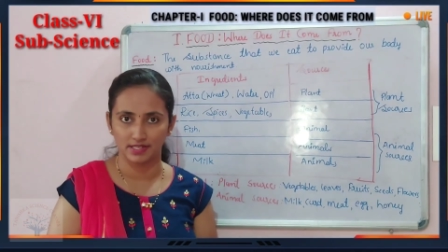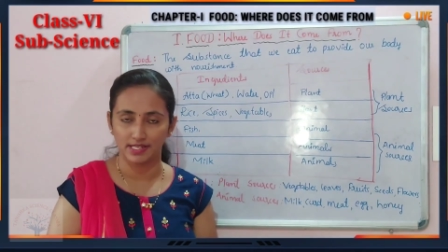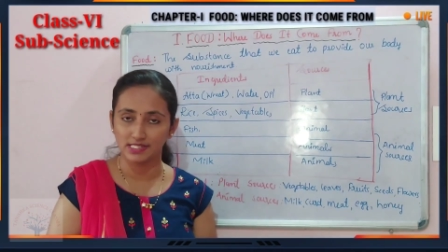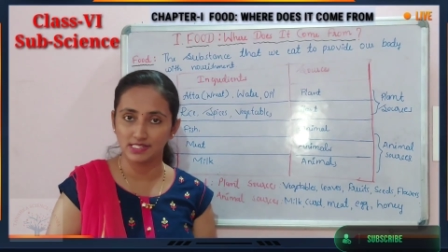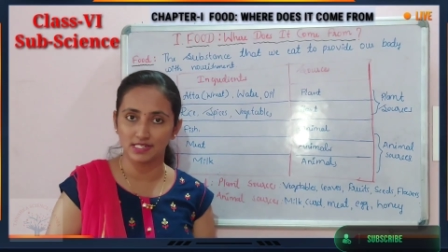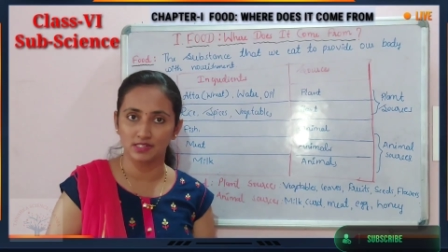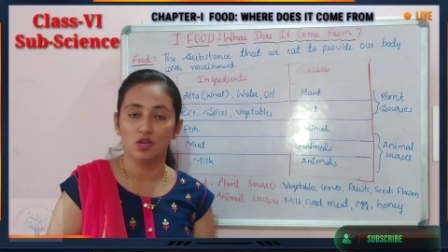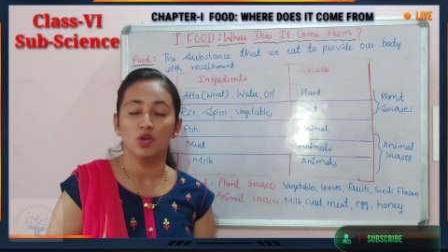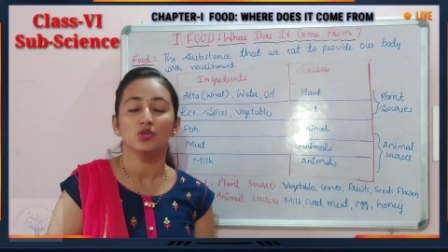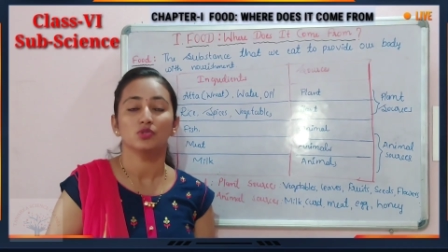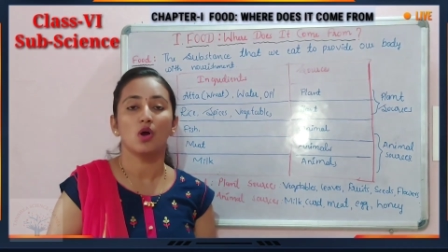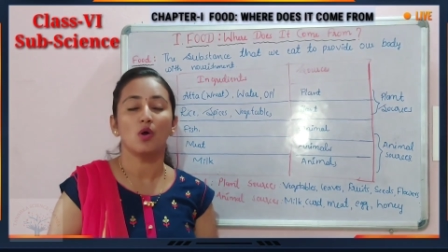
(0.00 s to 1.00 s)
Is it?
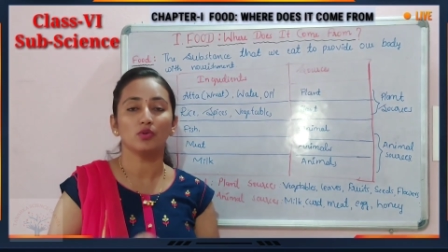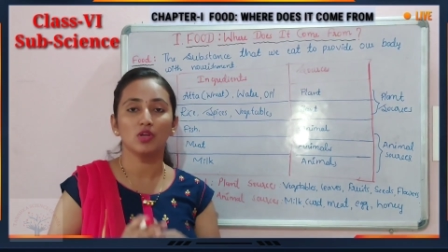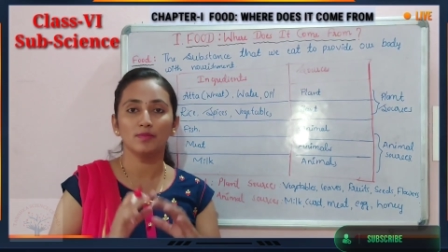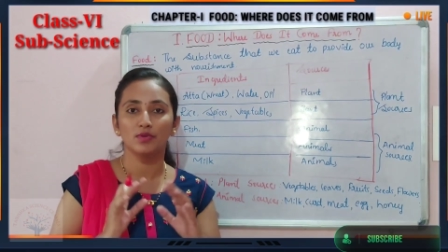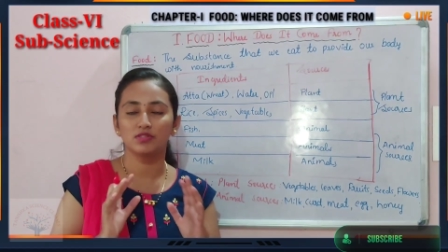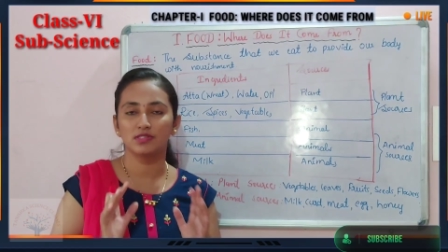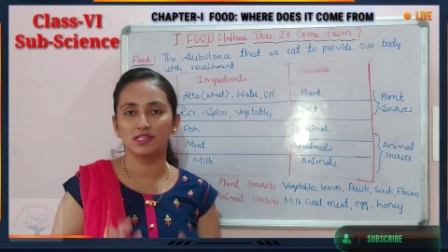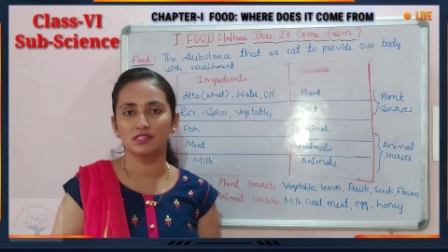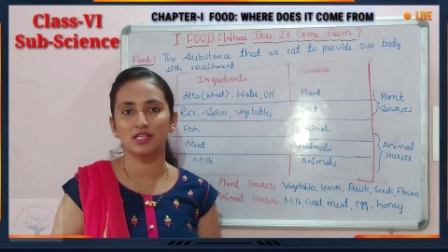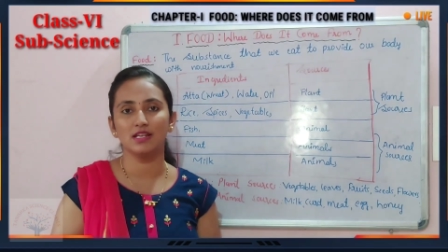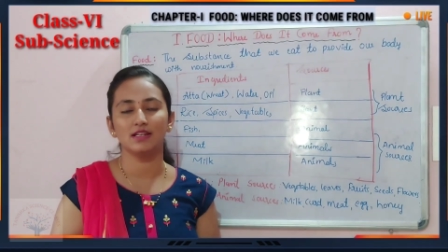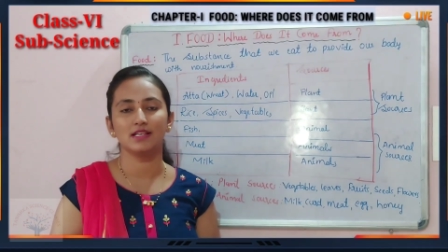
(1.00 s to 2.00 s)
So out of those
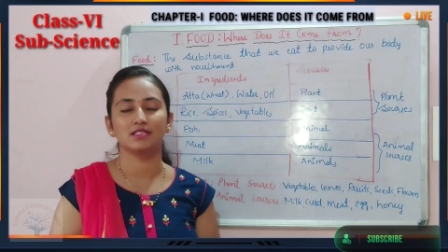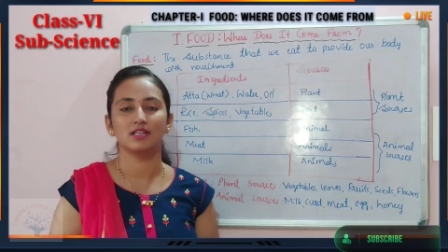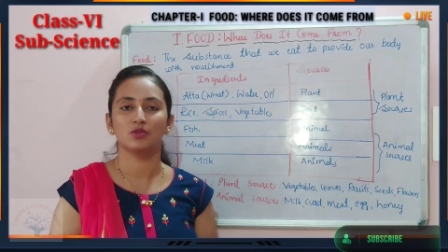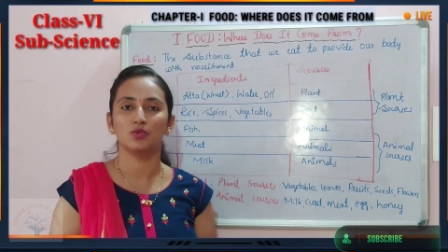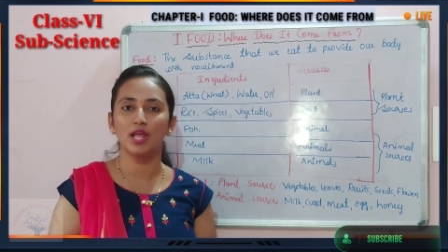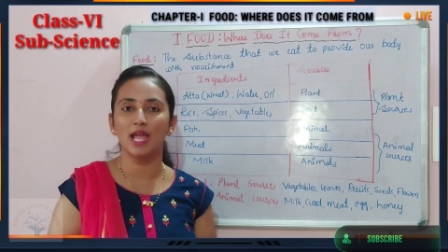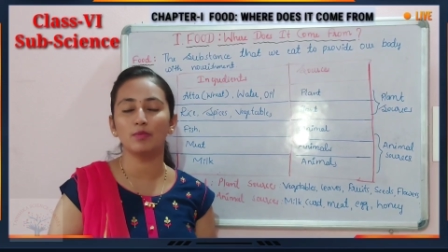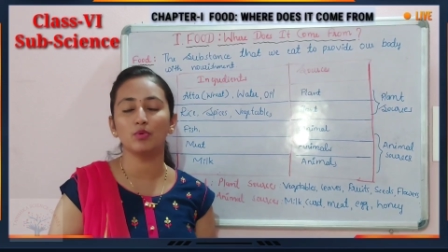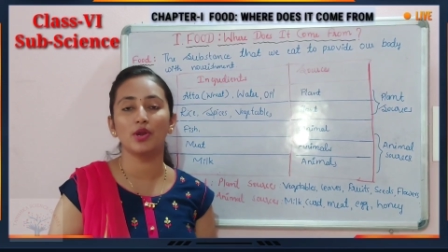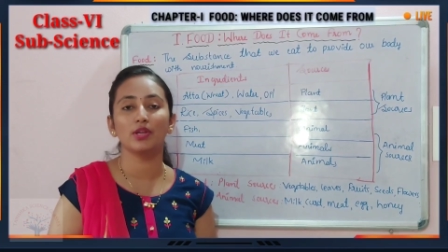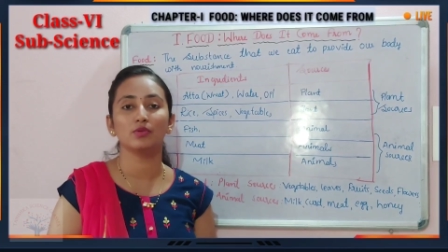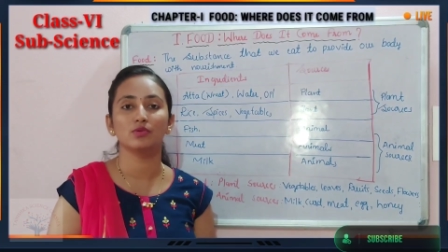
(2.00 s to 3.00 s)
16 lessons, today I am
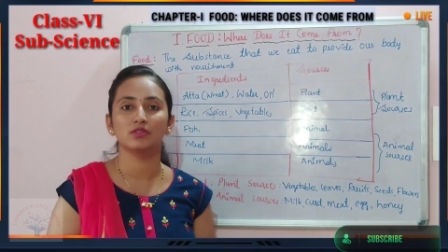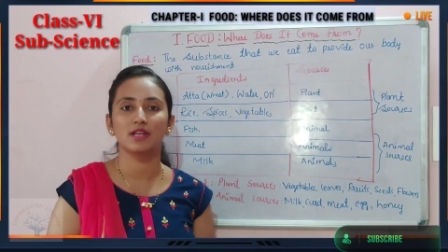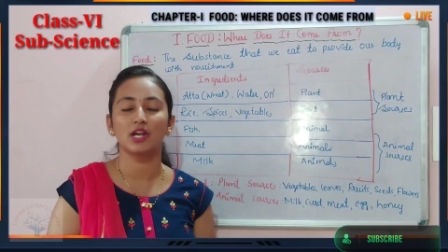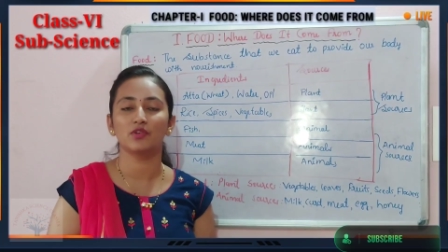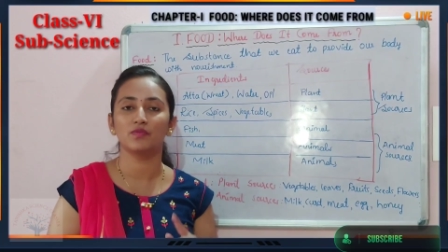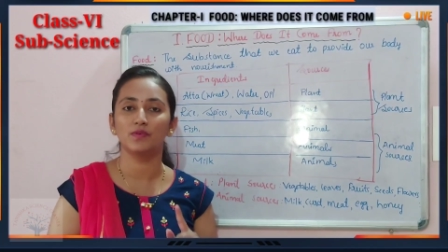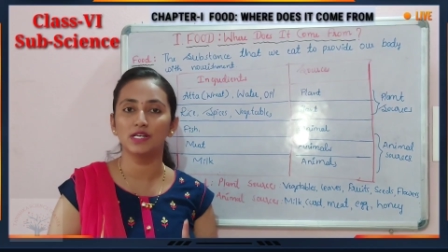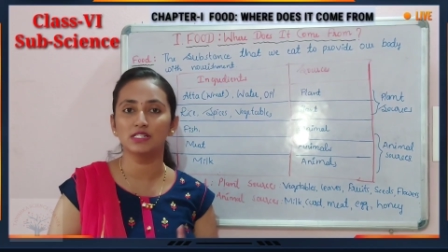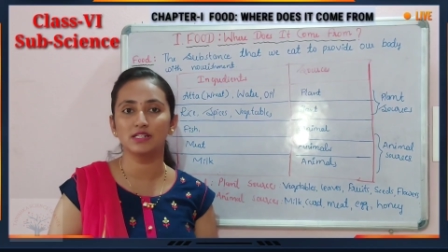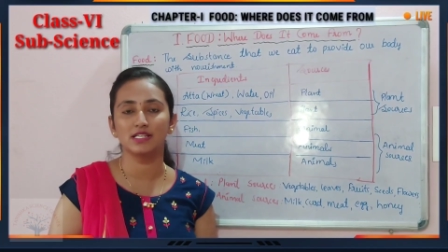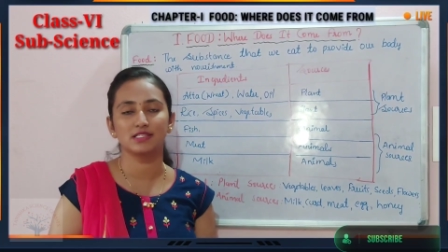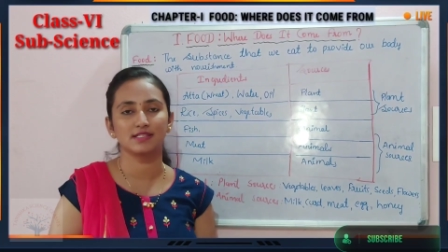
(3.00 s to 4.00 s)
going to start
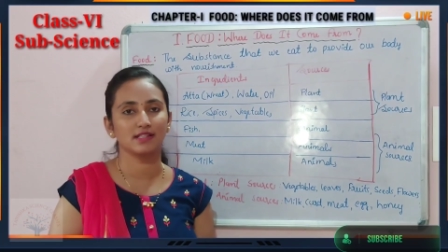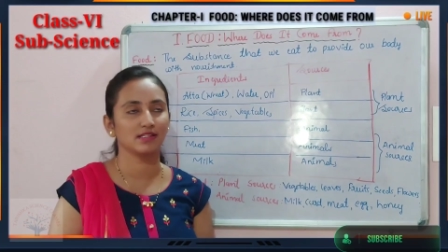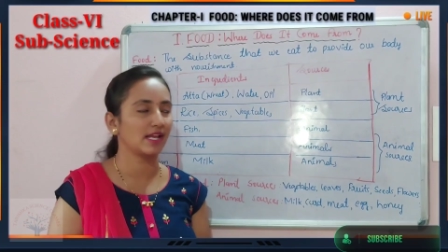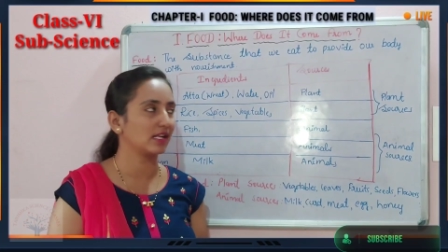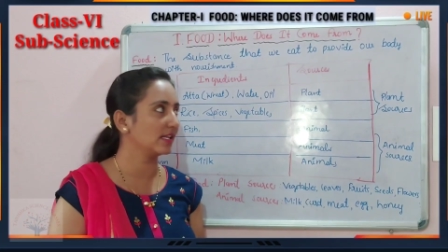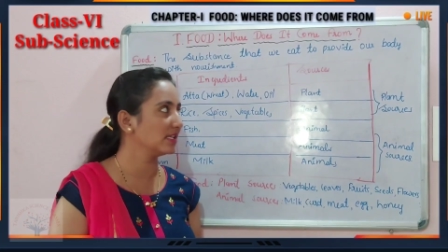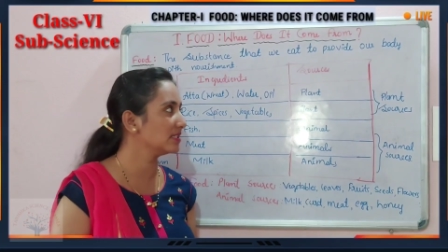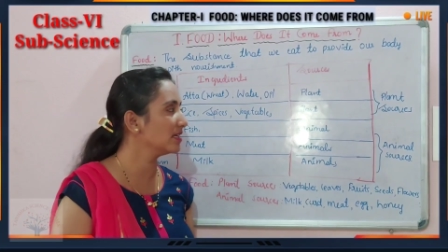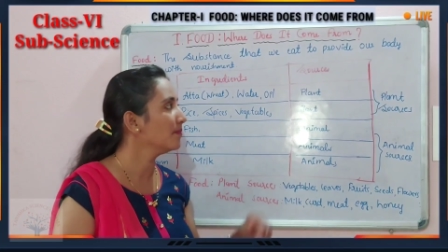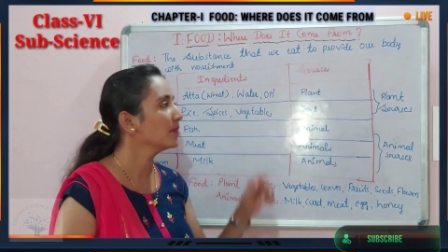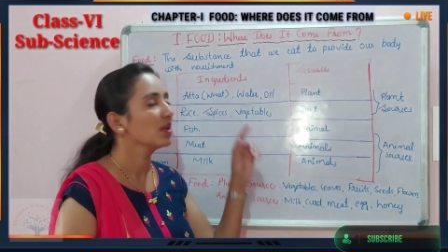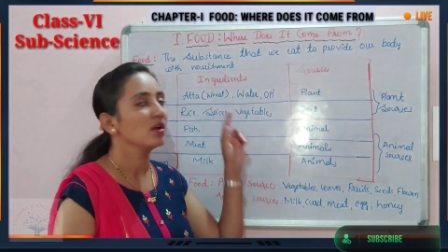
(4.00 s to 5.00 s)
first lesson, that is